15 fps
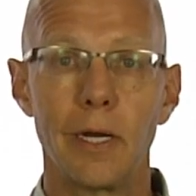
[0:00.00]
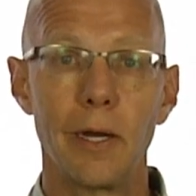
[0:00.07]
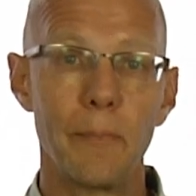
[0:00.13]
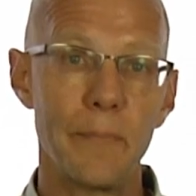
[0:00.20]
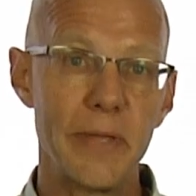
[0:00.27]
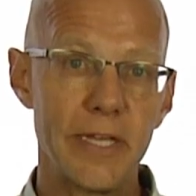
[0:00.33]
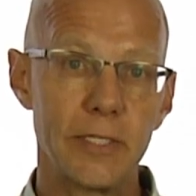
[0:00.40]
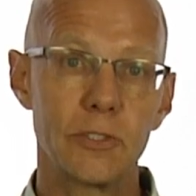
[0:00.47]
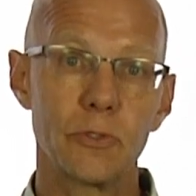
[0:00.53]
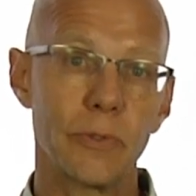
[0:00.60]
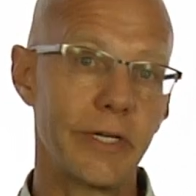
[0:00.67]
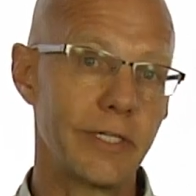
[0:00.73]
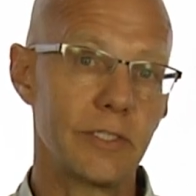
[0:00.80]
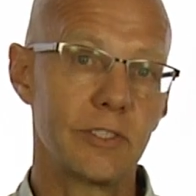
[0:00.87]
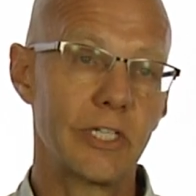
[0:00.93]
meat
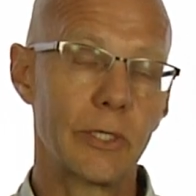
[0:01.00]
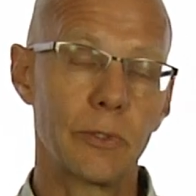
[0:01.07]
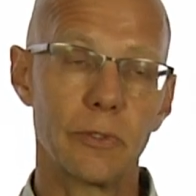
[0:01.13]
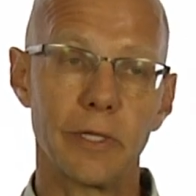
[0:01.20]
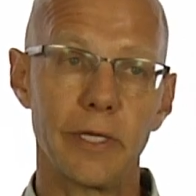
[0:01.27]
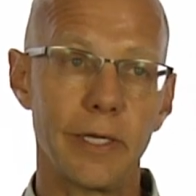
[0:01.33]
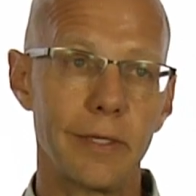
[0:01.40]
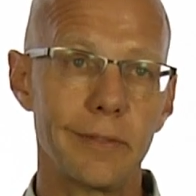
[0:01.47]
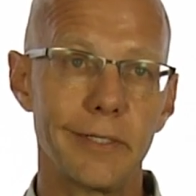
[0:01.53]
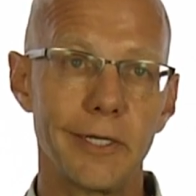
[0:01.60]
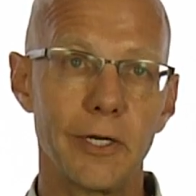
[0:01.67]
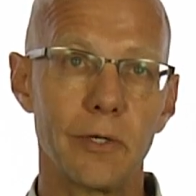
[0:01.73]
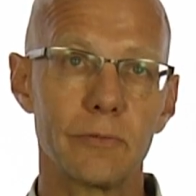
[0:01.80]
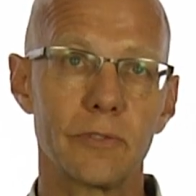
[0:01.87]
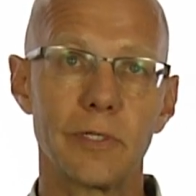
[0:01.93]
treat, generally,
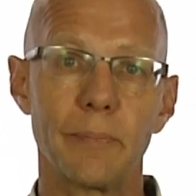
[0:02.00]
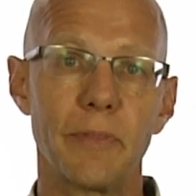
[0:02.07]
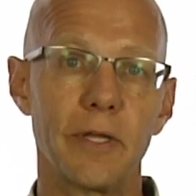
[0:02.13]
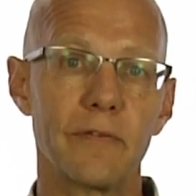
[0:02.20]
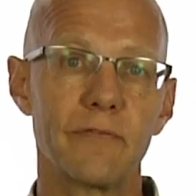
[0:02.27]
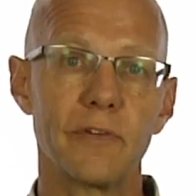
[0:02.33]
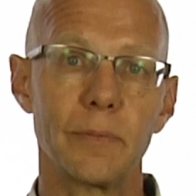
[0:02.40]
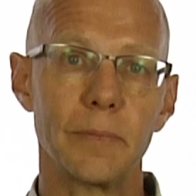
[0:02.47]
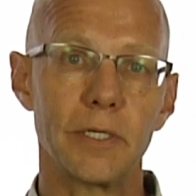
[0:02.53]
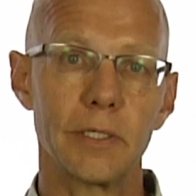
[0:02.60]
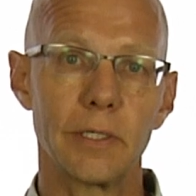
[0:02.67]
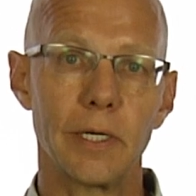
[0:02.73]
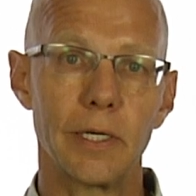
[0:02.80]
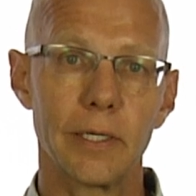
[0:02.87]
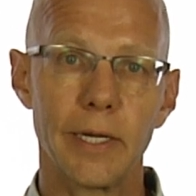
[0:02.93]
something from
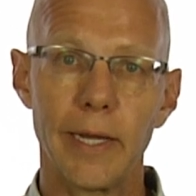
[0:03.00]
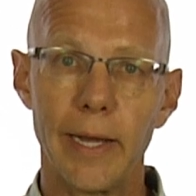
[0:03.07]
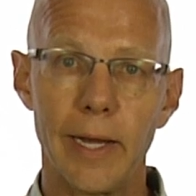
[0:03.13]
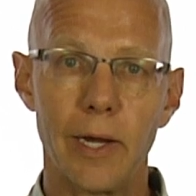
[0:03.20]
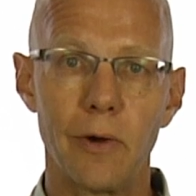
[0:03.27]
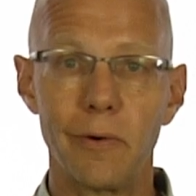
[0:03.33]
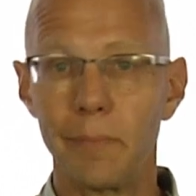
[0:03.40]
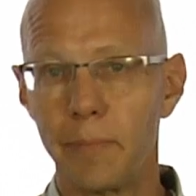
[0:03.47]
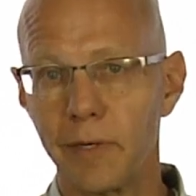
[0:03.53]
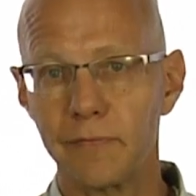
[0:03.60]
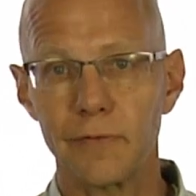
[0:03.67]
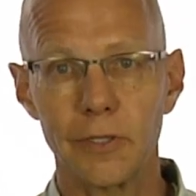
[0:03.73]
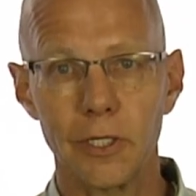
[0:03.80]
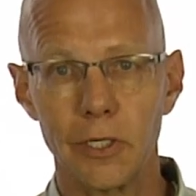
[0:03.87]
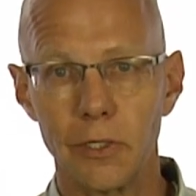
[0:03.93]
a cow, a
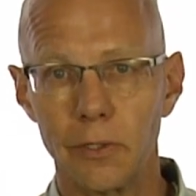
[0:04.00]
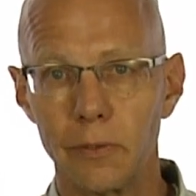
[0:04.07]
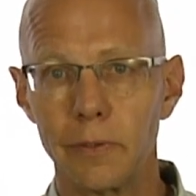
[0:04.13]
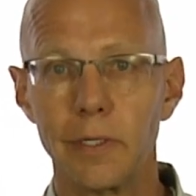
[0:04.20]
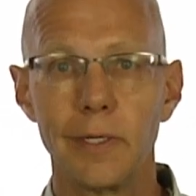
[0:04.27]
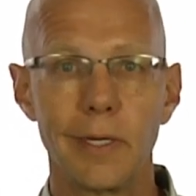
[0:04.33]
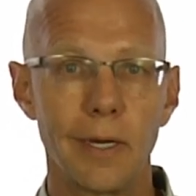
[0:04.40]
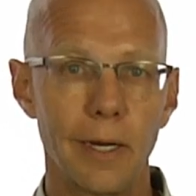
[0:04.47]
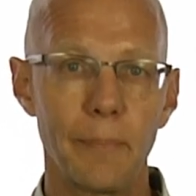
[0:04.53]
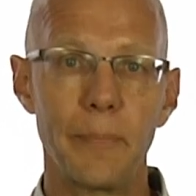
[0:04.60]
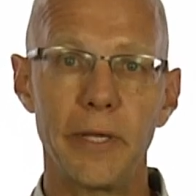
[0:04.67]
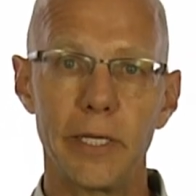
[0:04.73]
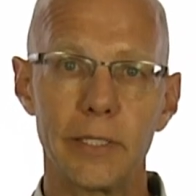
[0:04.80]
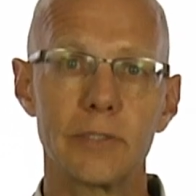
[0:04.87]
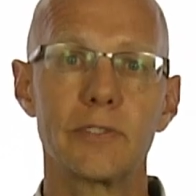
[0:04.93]
buffalo, a
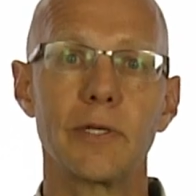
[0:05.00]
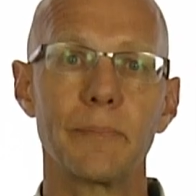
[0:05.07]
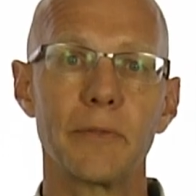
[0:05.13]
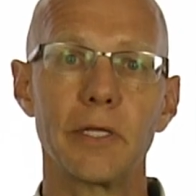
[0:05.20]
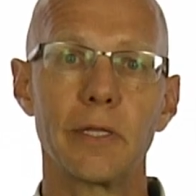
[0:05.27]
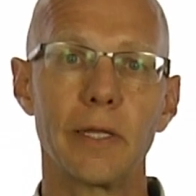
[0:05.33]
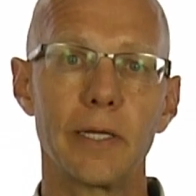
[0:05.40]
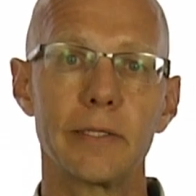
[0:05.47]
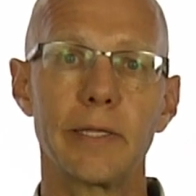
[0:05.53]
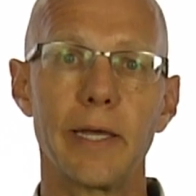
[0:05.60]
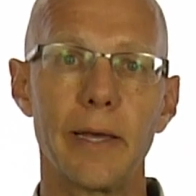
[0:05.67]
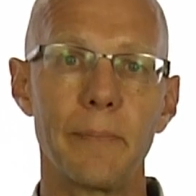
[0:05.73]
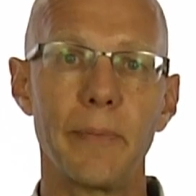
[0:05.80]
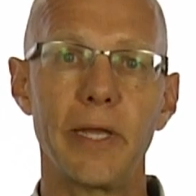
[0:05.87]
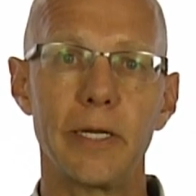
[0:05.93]
pig, something like
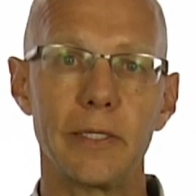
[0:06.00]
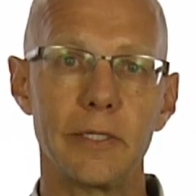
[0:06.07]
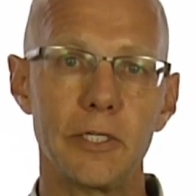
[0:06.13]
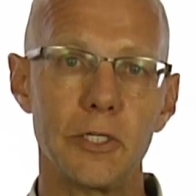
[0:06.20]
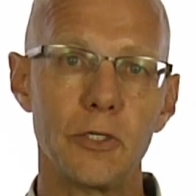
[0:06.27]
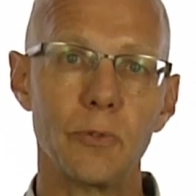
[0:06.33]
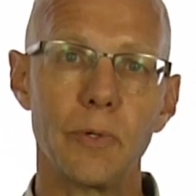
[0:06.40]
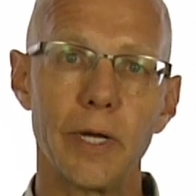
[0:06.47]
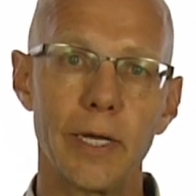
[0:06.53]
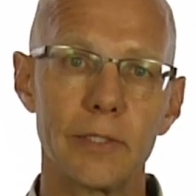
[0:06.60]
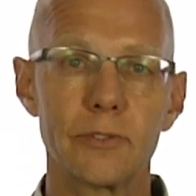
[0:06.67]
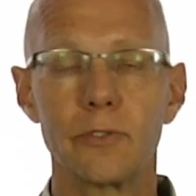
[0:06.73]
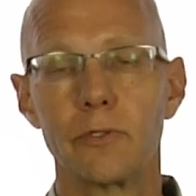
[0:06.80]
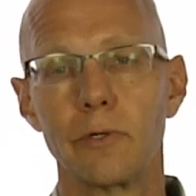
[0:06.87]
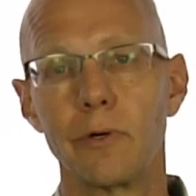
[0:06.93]
that, made in the
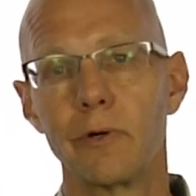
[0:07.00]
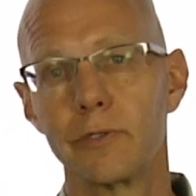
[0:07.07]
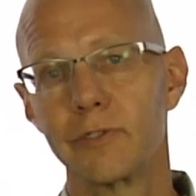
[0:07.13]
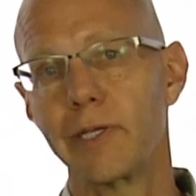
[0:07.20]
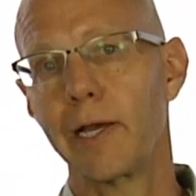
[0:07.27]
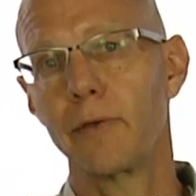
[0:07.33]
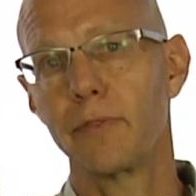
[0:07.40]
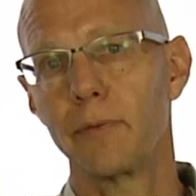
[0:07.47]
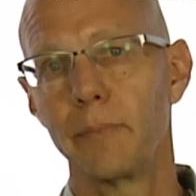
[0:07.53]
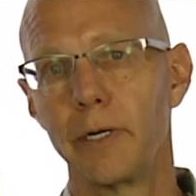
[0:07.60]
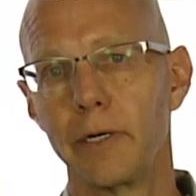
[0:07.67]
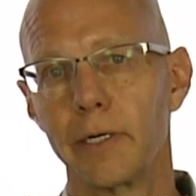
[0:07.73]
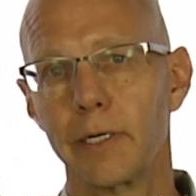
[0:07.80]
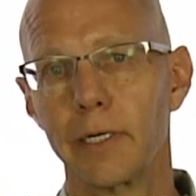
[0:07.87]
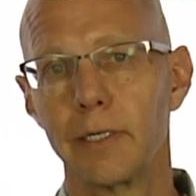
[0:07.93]
US or South
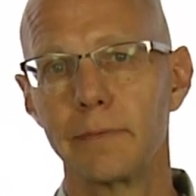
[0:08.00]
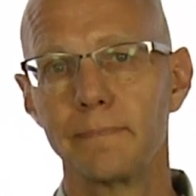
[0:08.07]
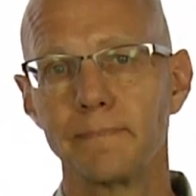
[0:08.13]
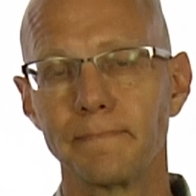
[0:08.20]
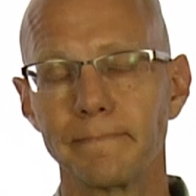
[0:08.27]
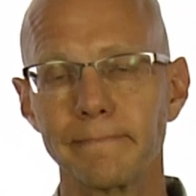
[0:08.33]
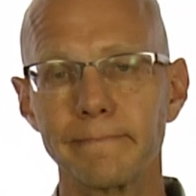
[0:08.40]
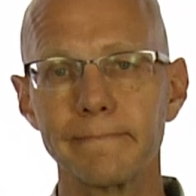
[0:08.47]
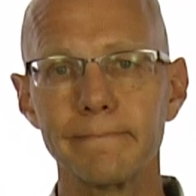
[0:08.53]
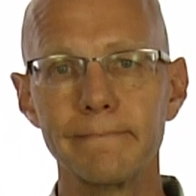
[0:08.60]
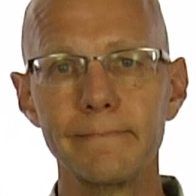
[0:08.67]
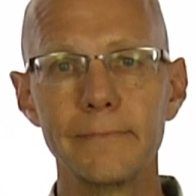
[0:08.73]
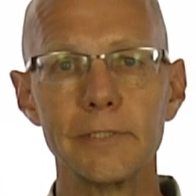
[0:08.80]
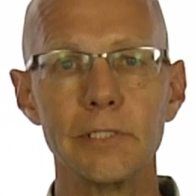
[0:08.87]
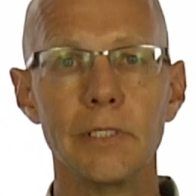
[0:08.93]
America.
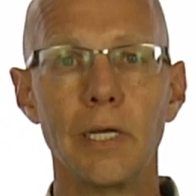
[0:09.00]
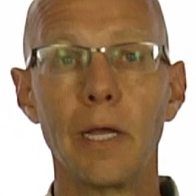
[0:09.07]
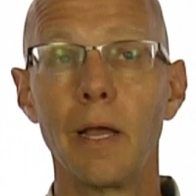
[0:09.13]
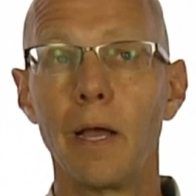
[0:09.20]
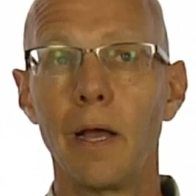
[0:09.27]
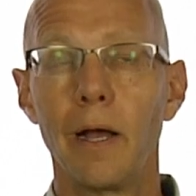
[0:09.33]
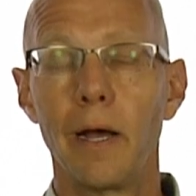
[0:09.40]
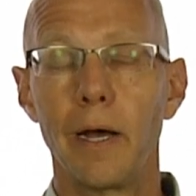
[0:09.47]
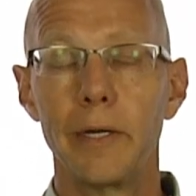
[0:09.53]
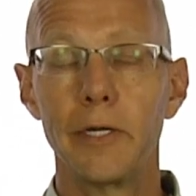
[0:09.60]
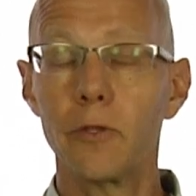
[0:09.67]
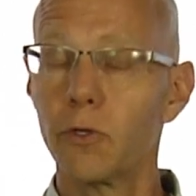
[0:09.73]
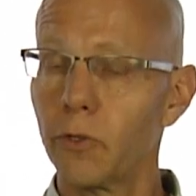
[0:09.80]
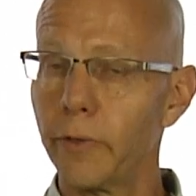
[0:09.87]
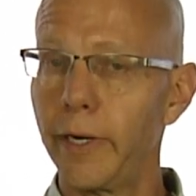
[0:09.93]

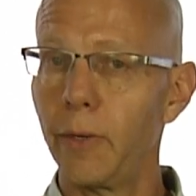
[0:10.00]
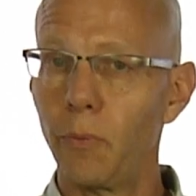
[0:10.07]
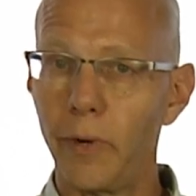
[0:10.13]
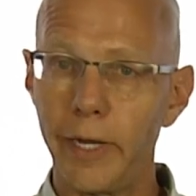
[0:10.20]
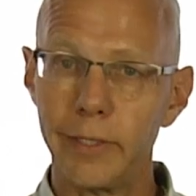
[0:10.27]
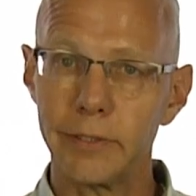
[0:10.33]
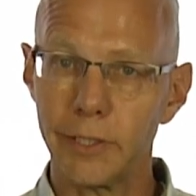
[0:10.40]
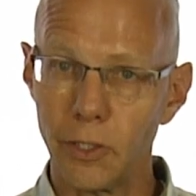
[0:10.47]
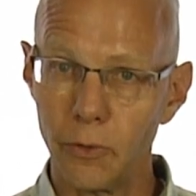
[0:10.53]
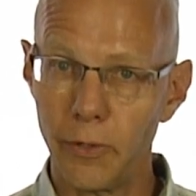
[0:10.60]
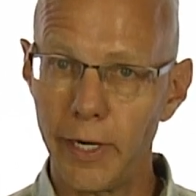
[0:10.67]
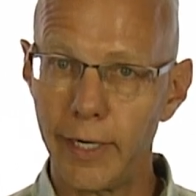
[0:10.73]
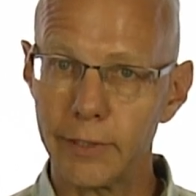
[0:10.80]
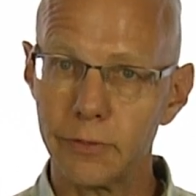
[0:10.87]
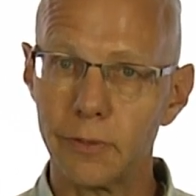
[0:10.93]
Another great way to go
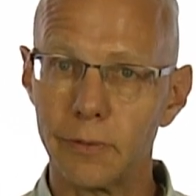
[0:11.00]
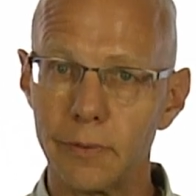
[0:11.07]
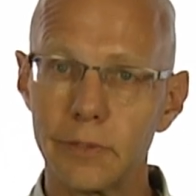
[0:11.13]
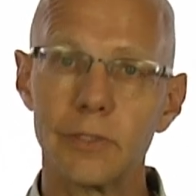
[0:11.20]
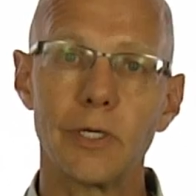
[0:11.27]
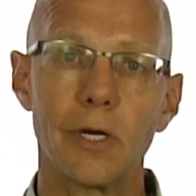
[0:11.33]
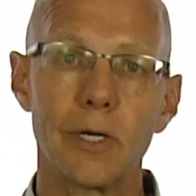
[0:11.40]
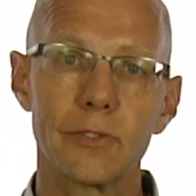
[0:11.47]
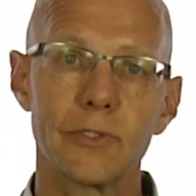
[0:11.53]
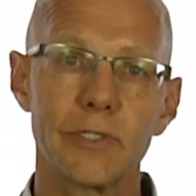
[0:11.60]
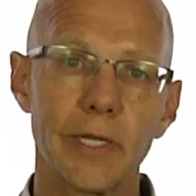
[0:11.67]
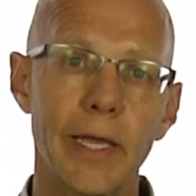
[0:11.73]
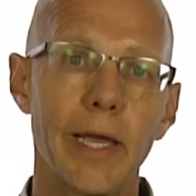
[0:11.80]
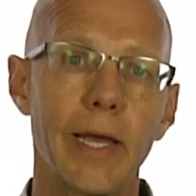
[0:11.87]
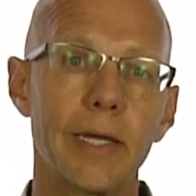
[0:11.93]
natural with dogs
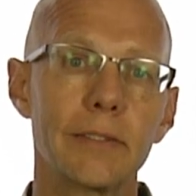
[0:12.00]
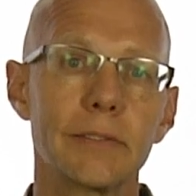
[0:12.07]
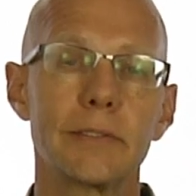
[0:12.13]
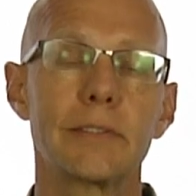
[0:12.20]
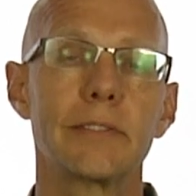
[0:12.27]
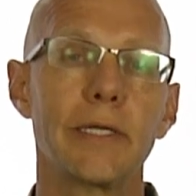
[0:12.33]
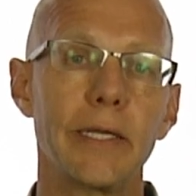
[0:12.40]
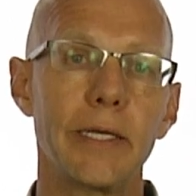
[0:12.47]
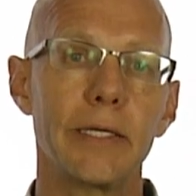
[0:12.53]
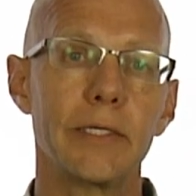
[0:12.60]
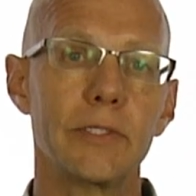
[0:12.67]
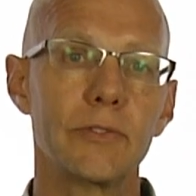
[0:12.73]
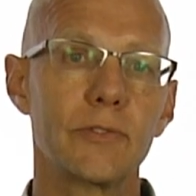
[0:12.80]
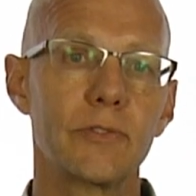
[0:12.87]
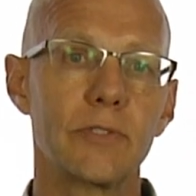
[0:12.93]
and cats
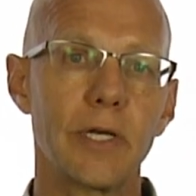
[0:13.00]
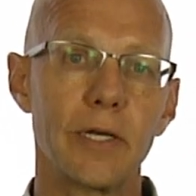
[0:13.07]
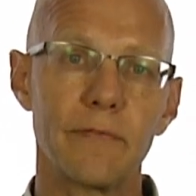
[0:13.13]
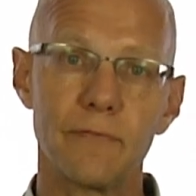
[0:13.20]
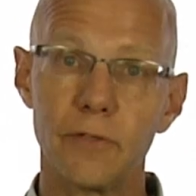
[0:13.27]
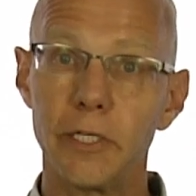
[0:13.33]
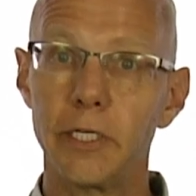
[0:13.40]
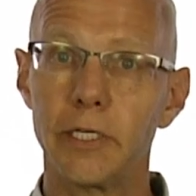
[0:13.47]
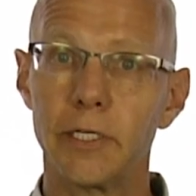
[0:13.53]
is flea